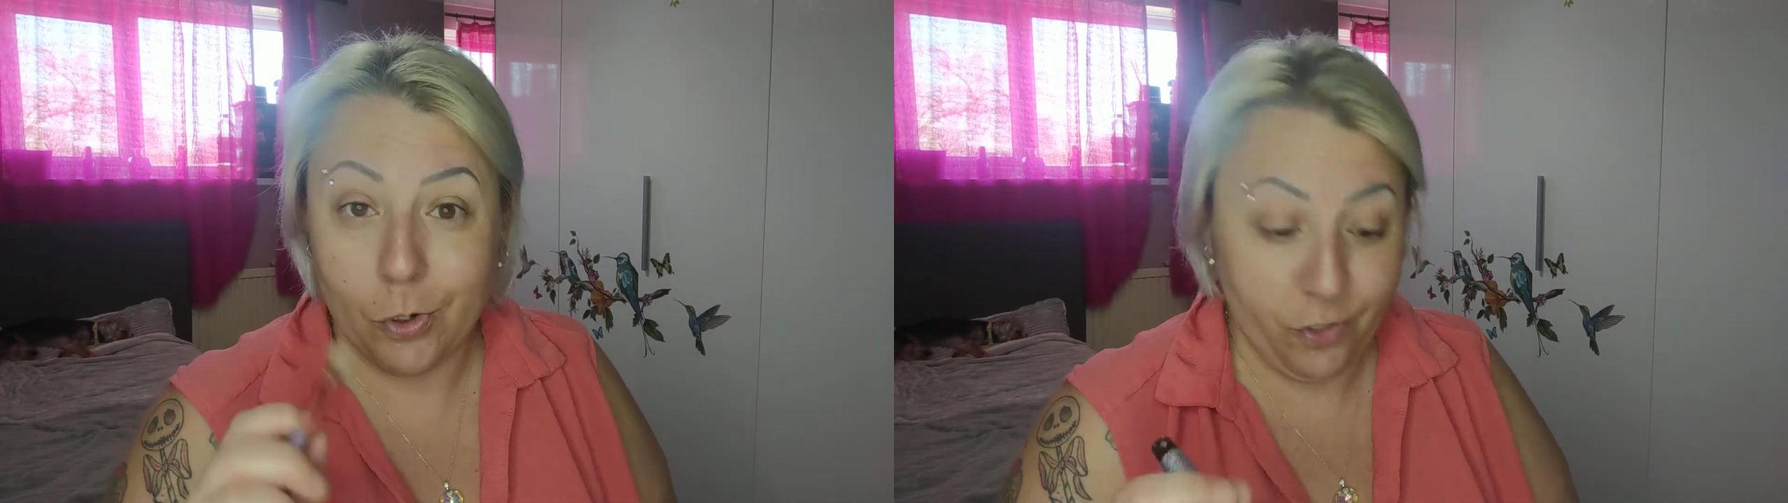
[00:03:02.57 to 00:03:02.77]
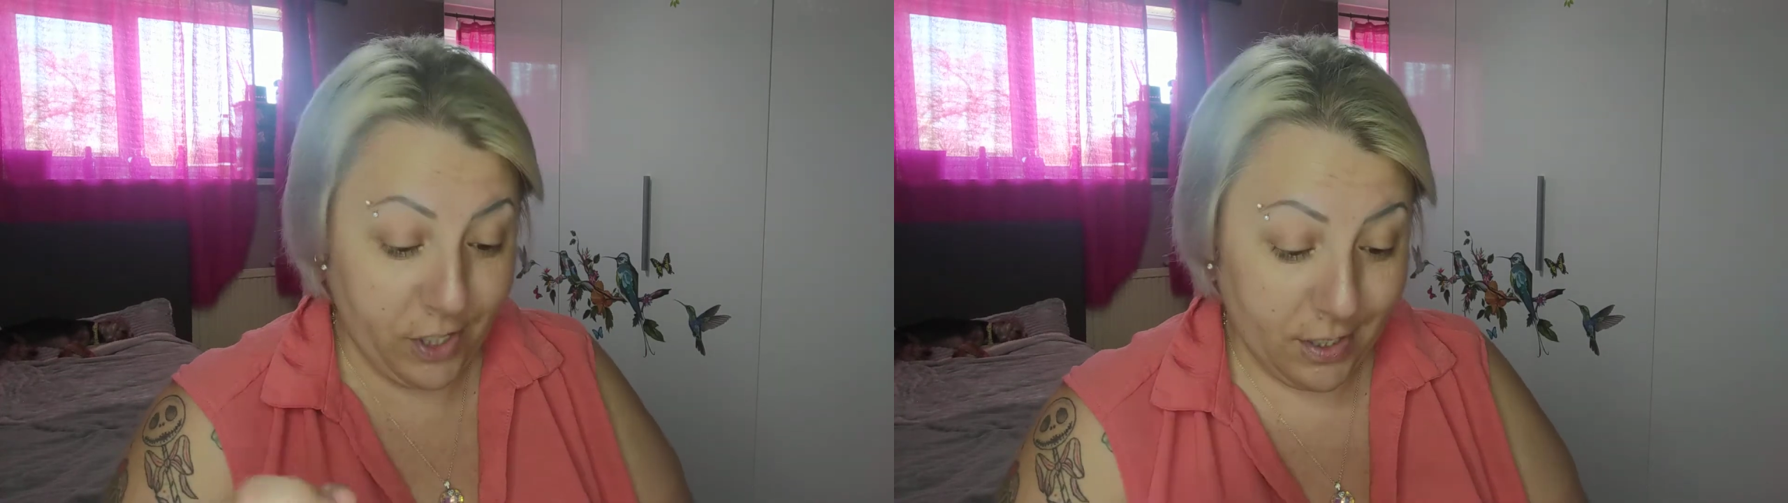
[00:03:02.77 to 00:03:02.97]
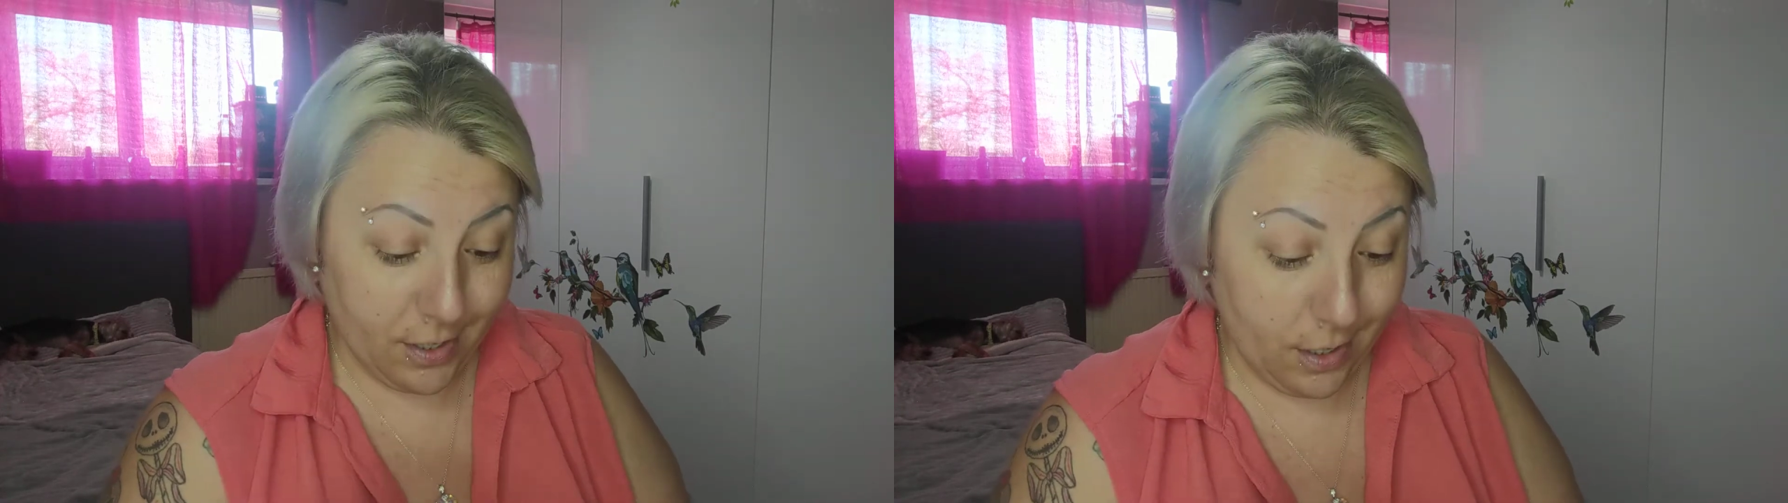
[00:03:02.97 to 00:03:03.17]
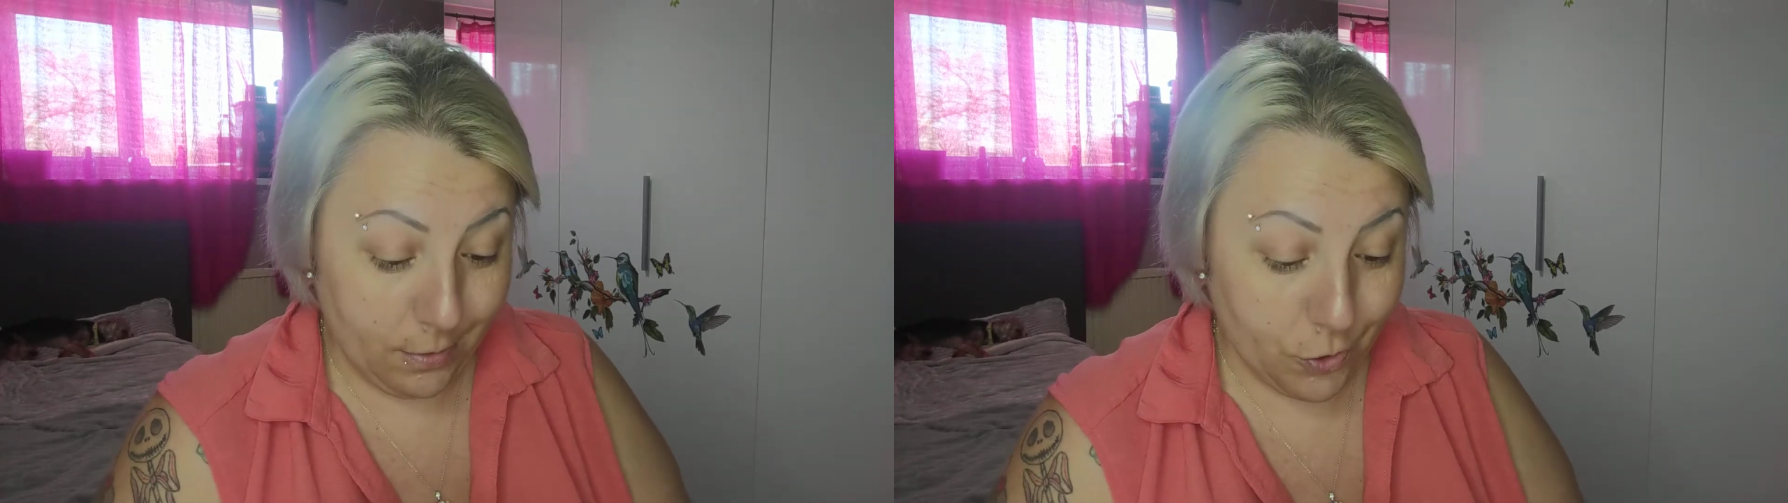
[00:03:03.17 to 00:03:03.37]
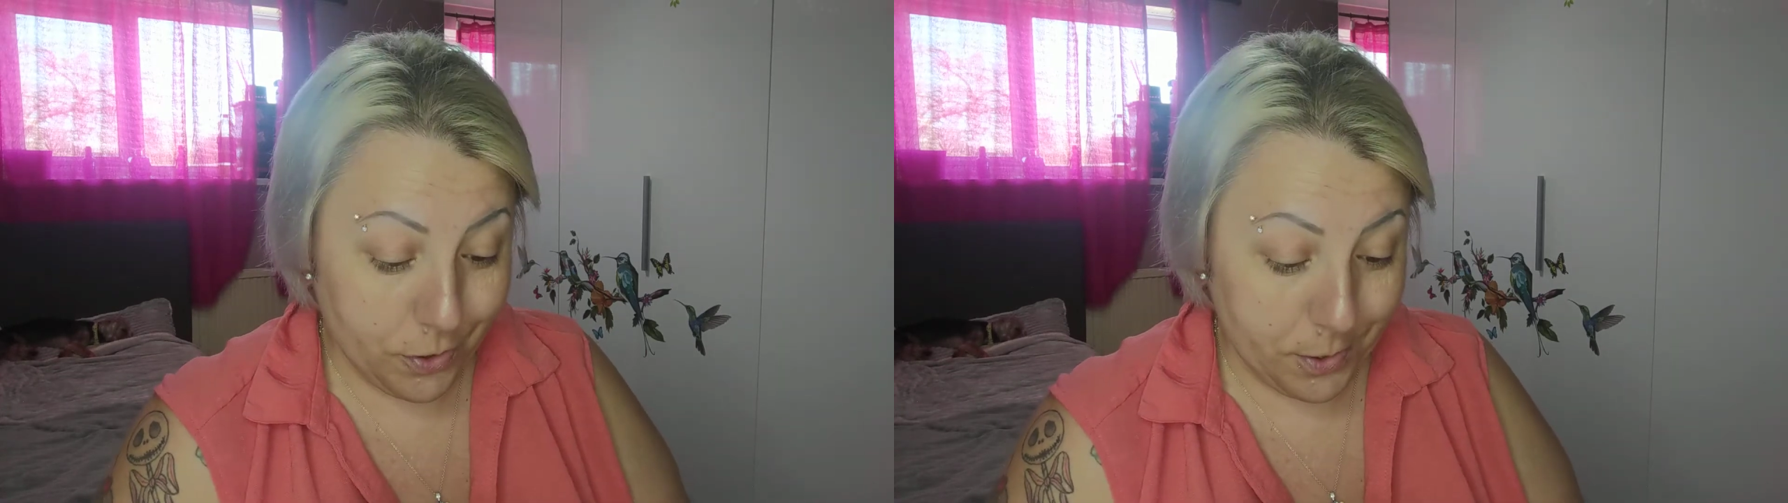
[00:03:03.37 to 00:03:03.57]
good for your
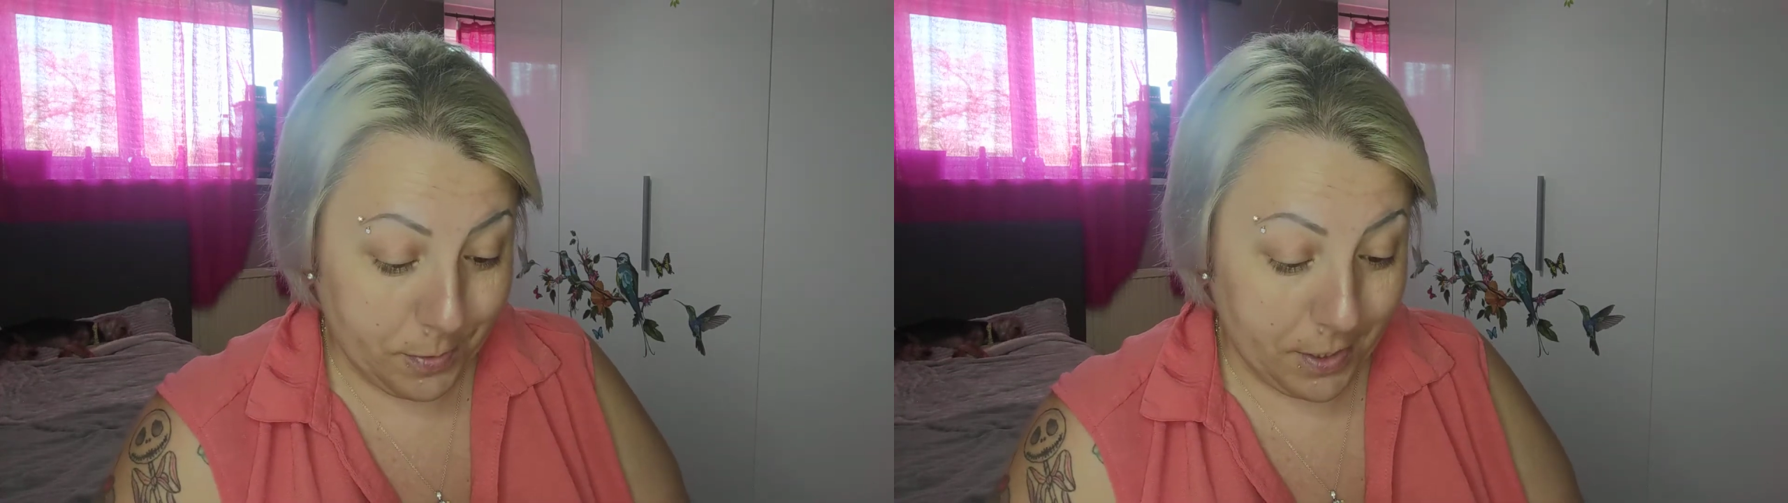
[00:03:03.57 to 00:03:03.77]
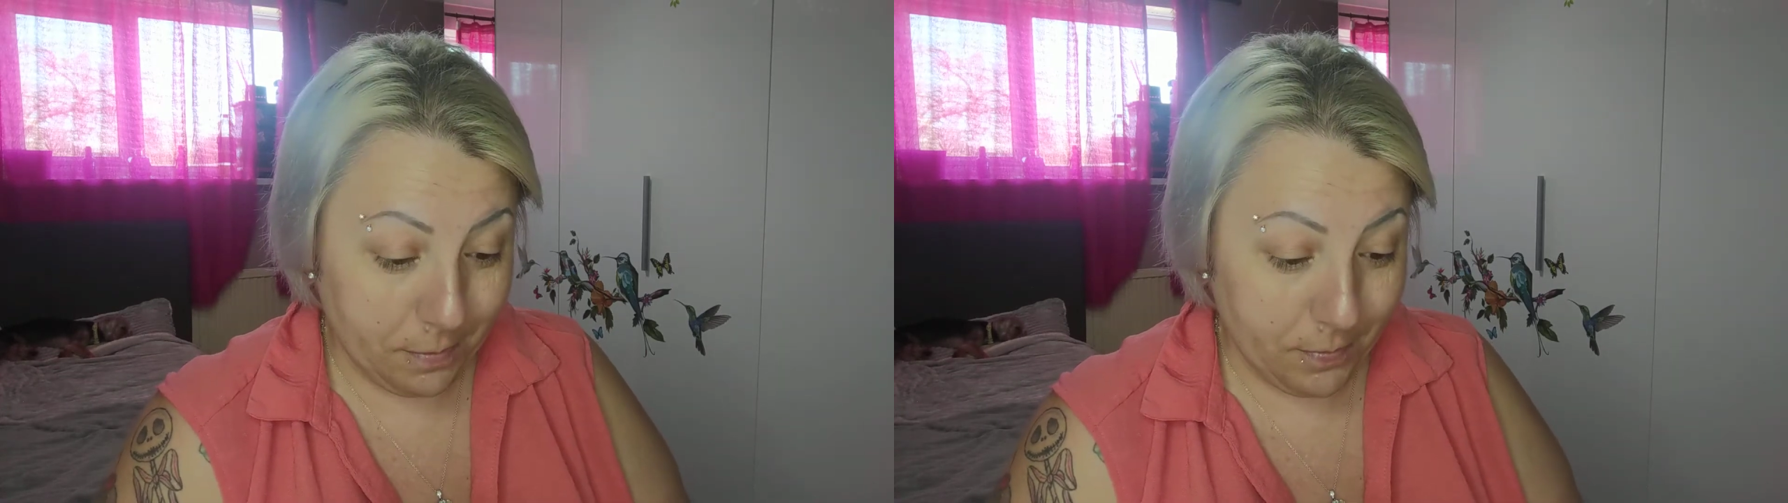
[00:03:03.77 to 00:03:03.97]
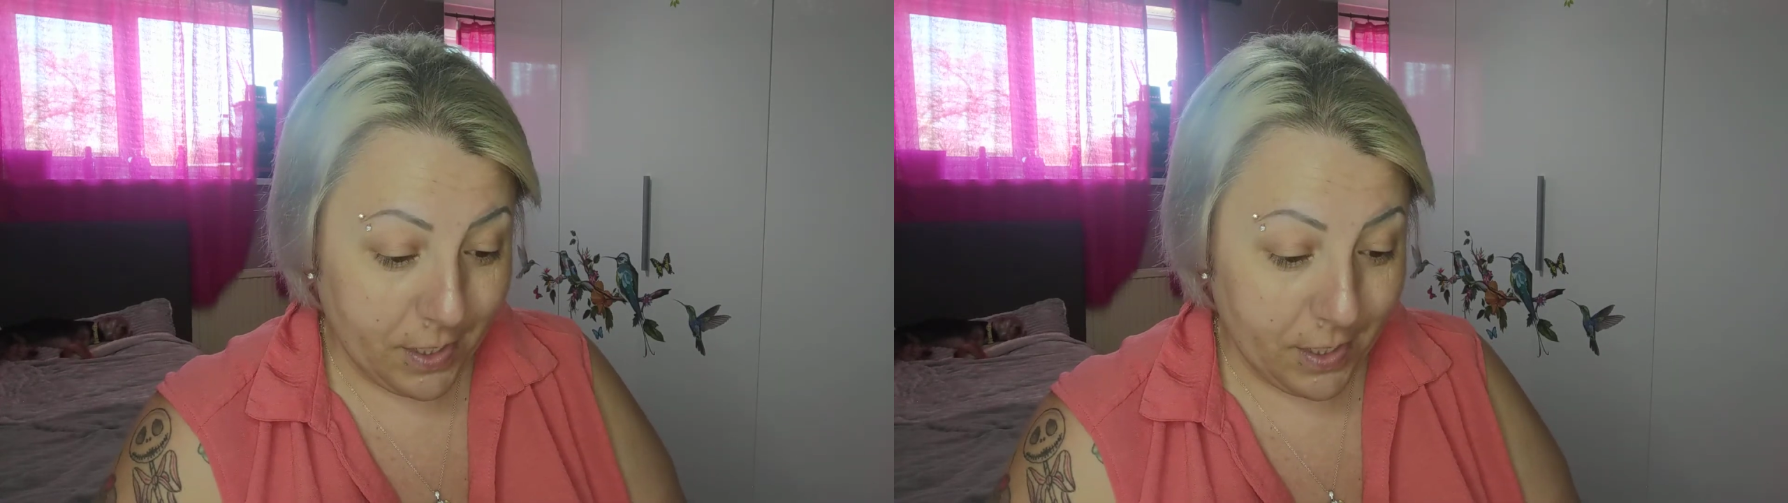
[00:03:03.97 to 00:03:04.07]
skin, trust me.